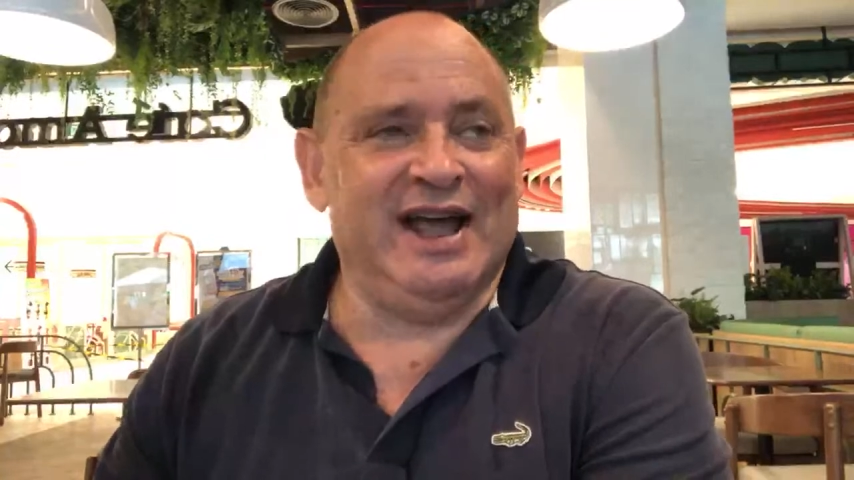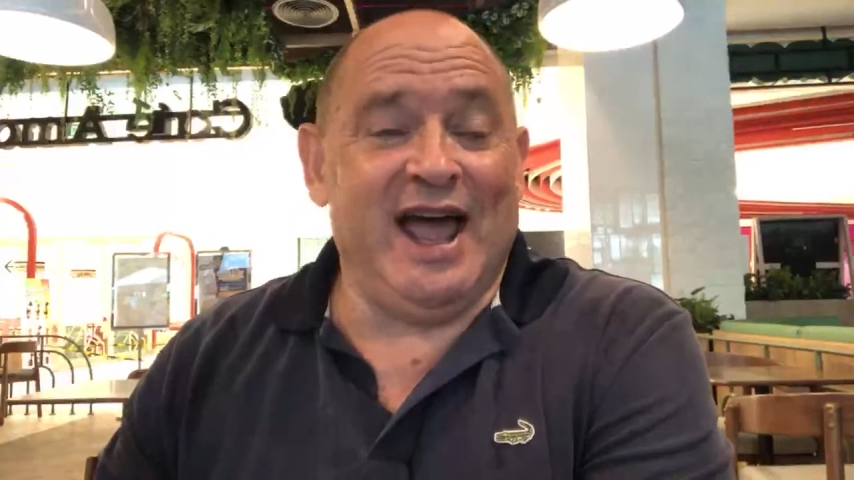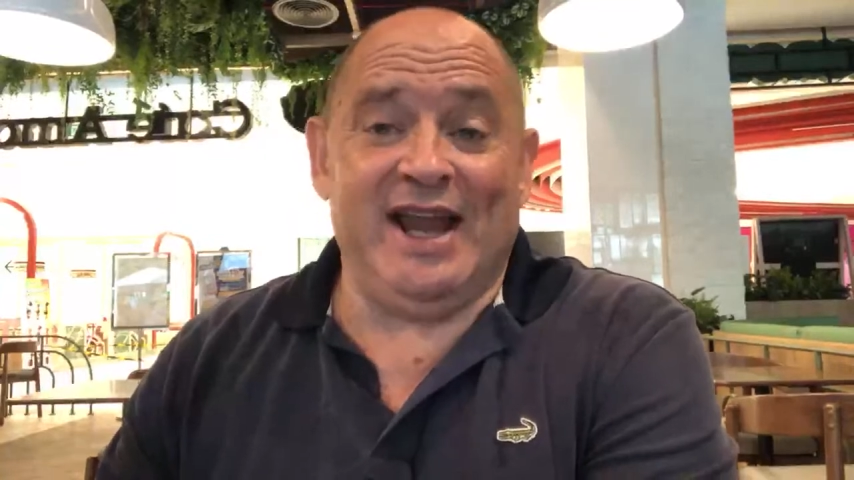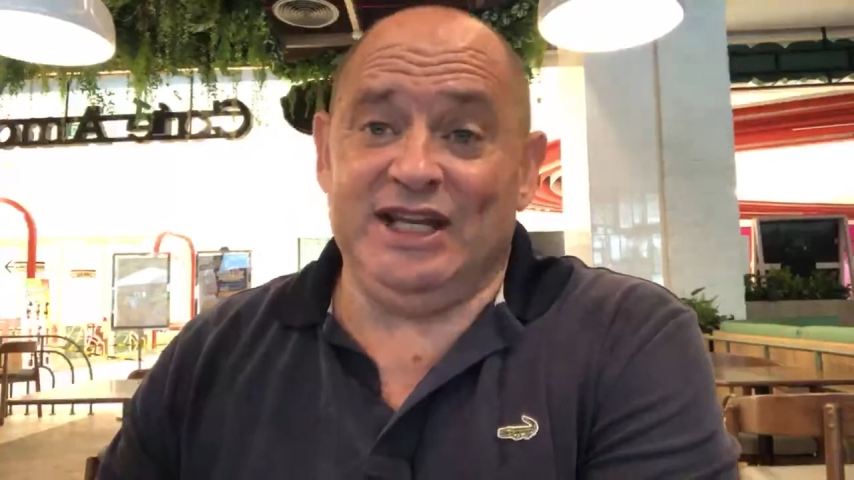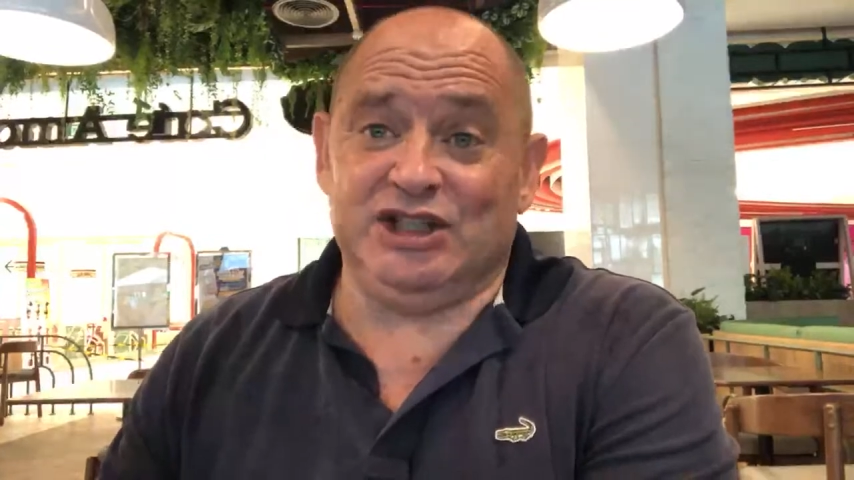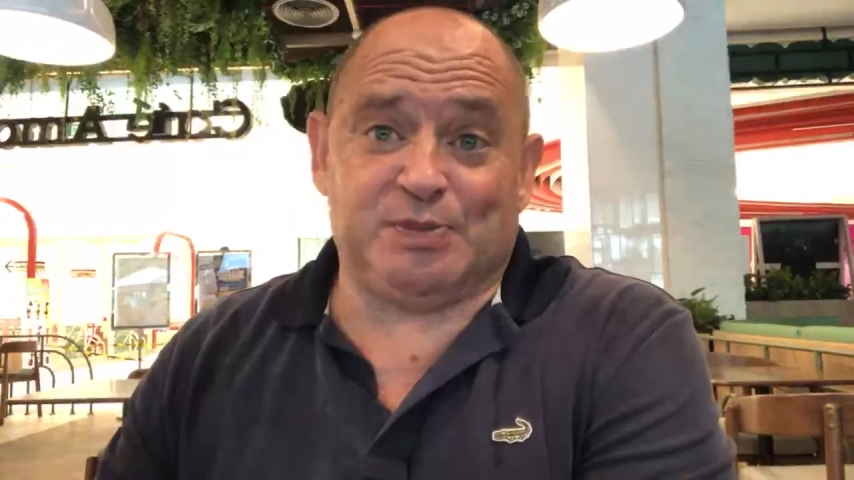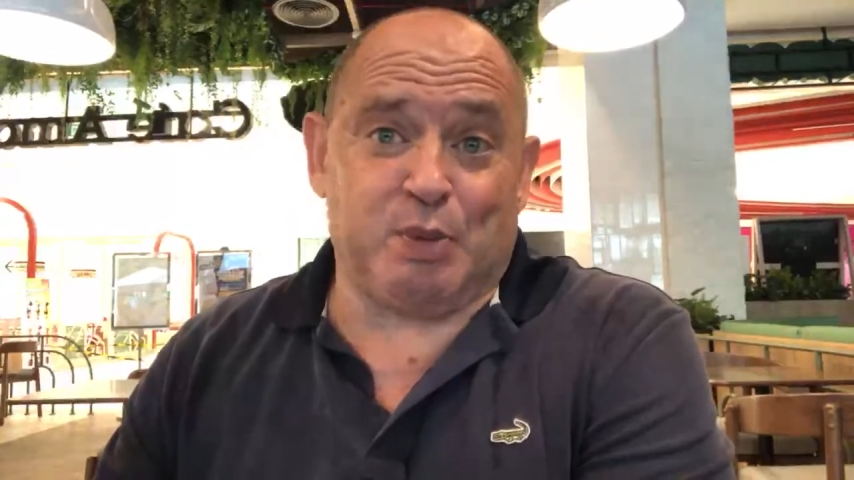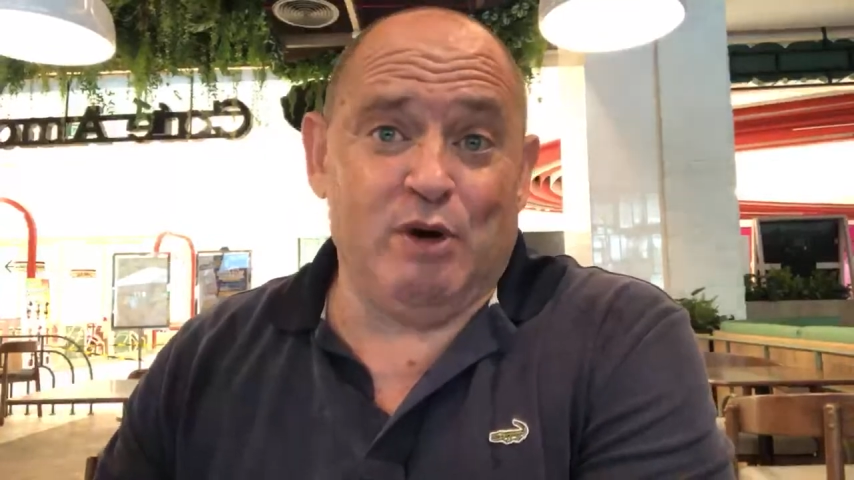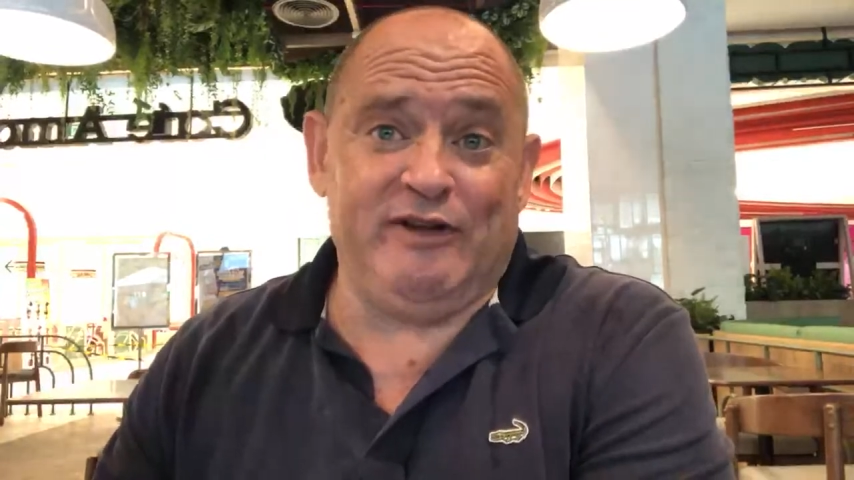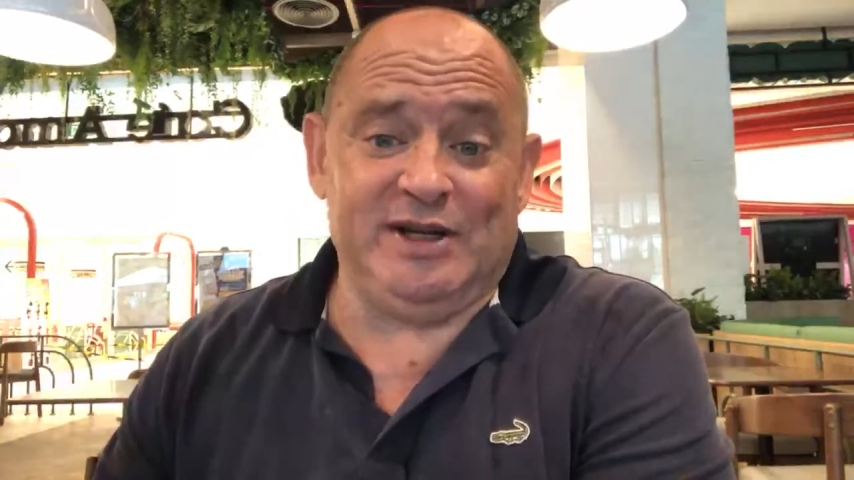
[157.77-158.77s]
And he's
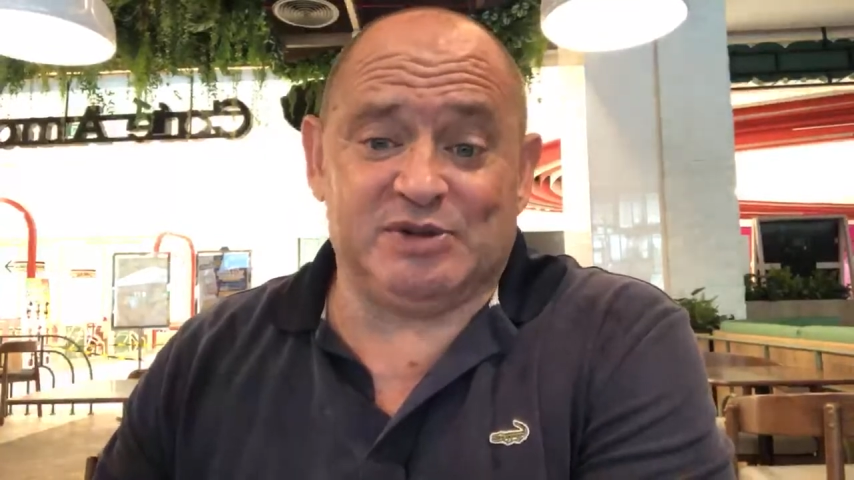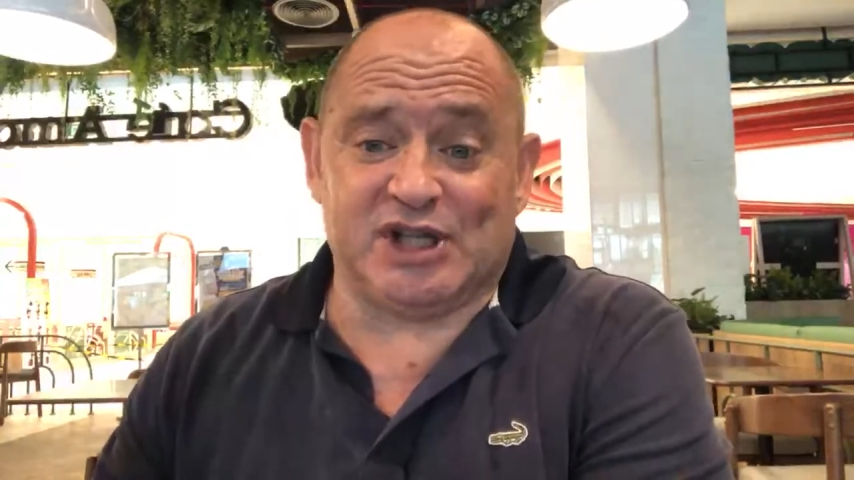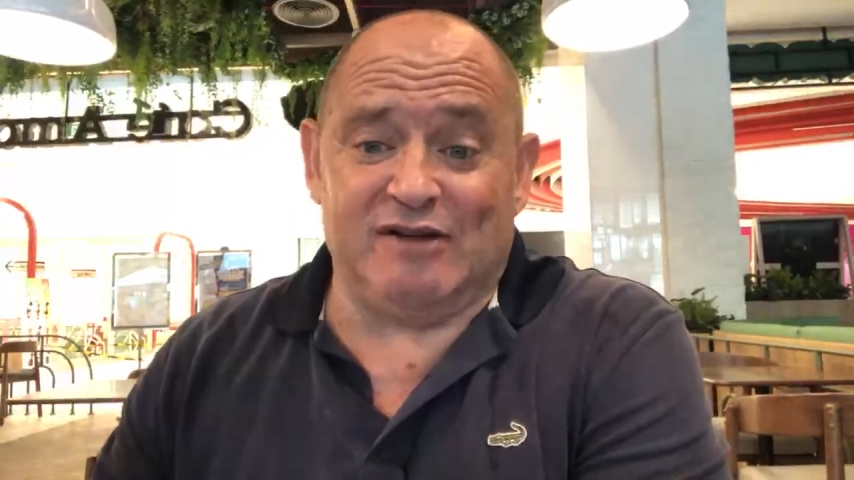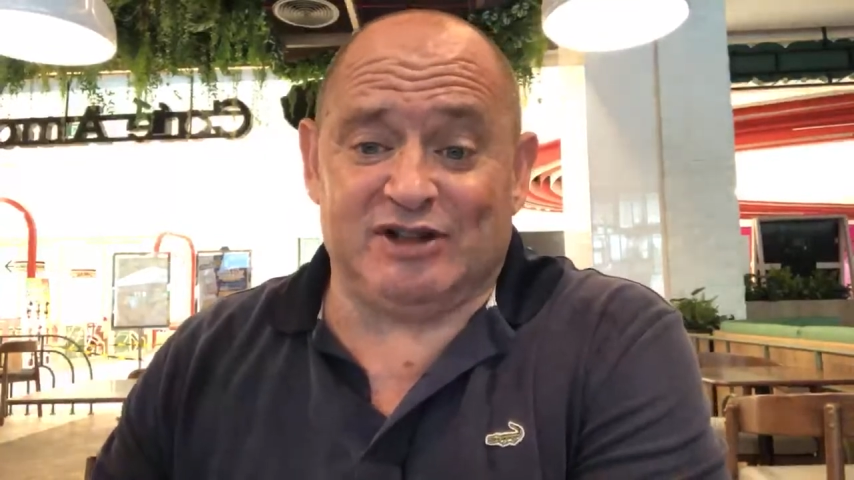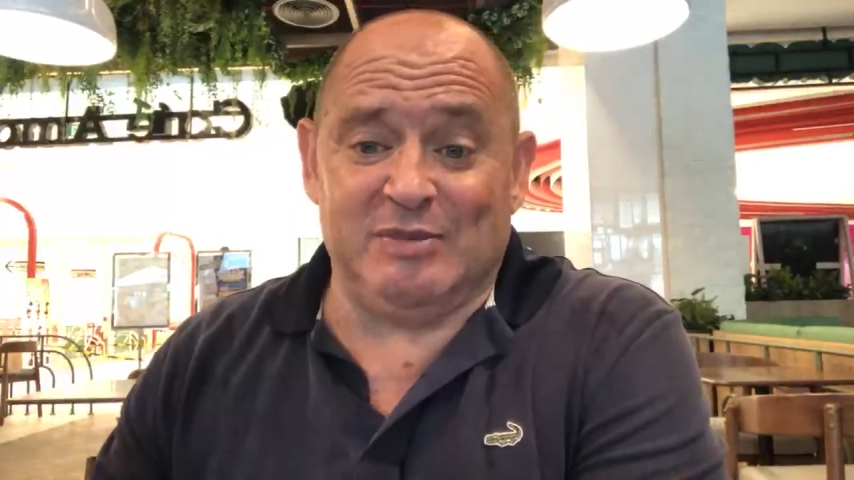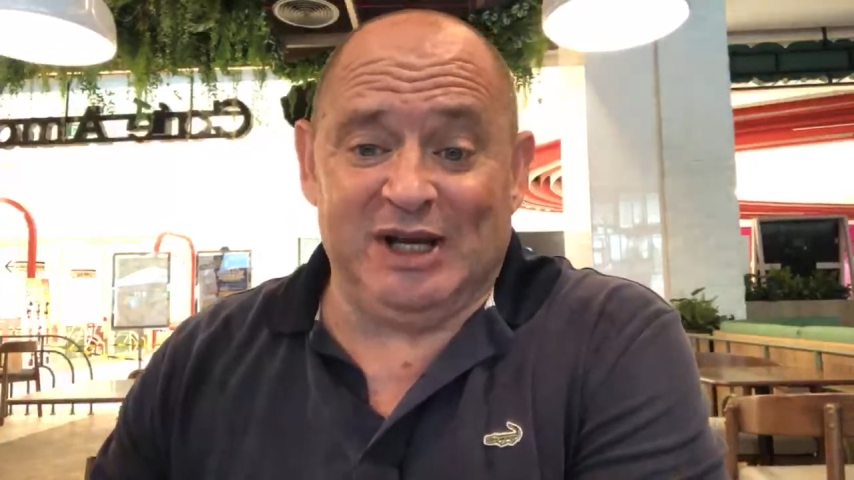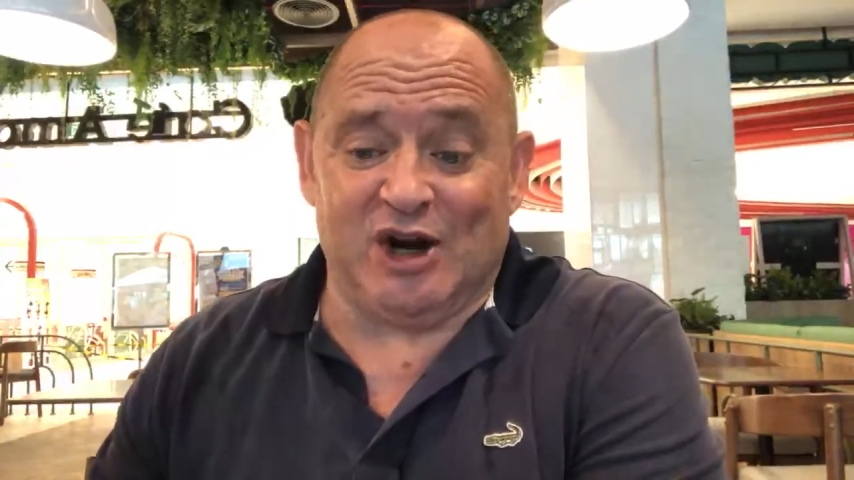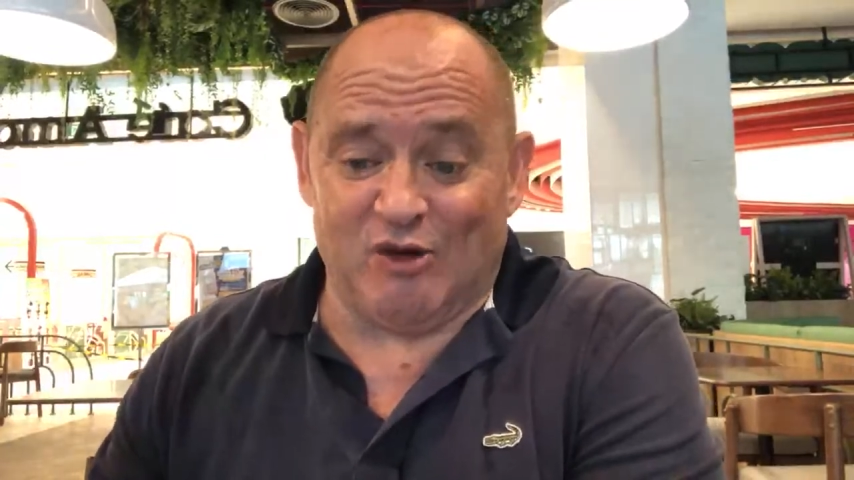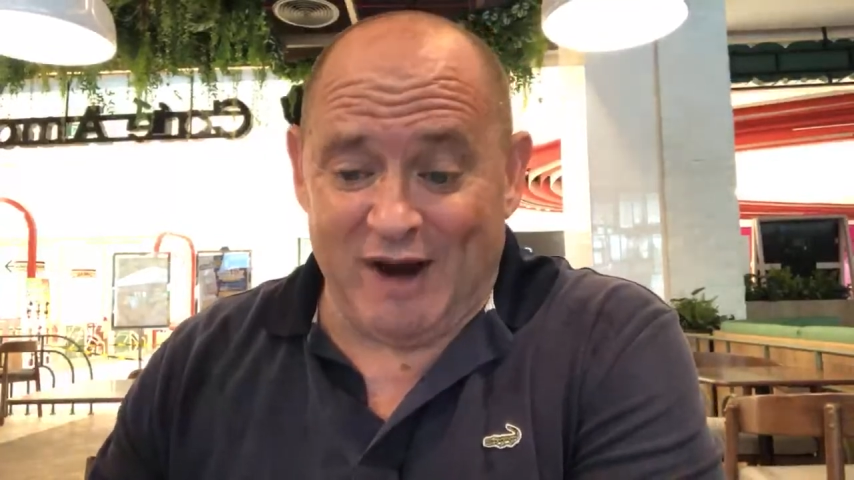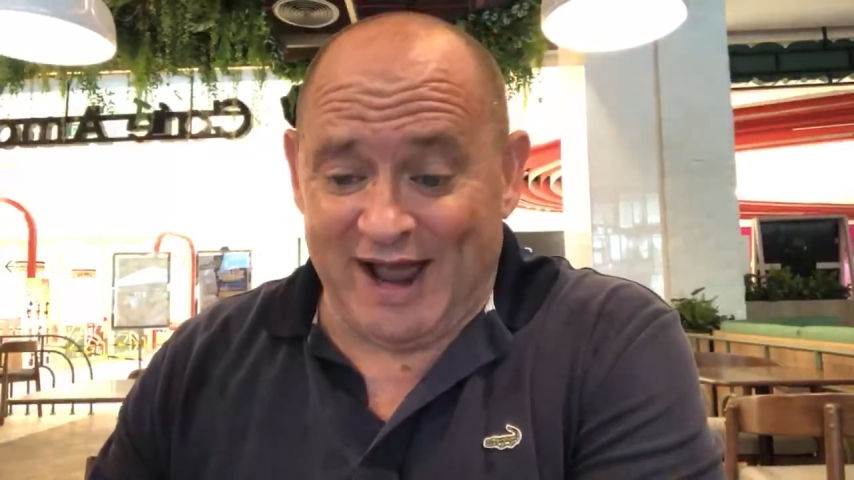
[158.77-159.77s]
proving himself to be
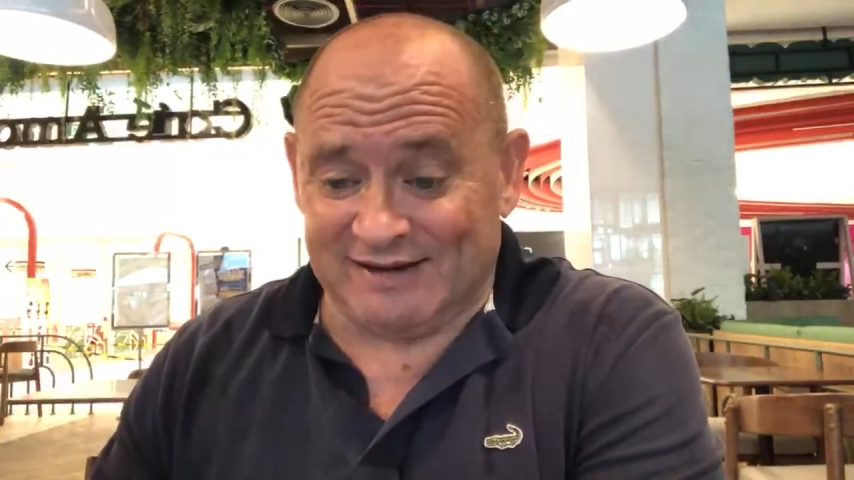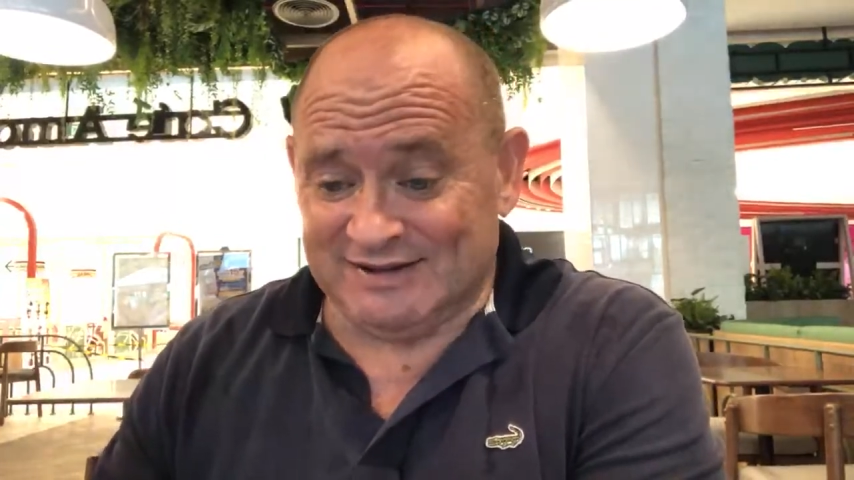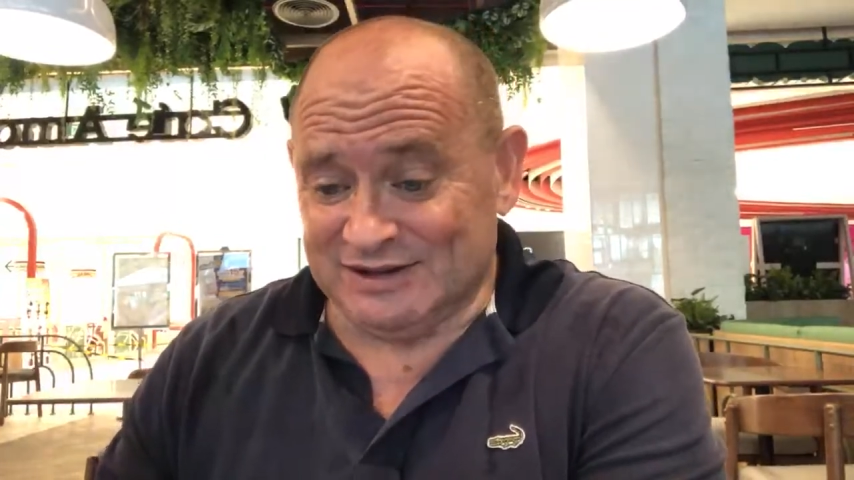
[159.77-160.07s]
correct.